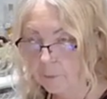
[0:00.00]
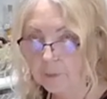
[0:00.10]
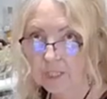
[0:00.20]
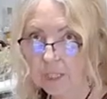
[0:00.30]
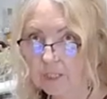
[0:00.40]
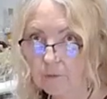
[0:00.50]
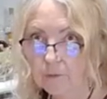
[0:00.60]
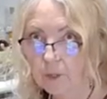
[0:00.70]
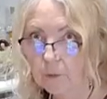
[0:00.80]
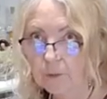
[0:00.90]
protective
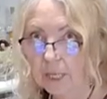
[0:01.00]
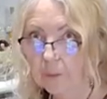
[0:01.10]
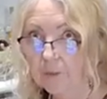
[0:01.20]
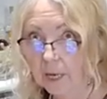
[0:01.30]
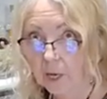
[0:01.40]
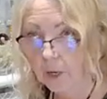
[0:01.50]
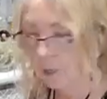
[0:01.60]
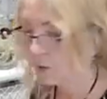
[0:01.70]
film to keep the air out.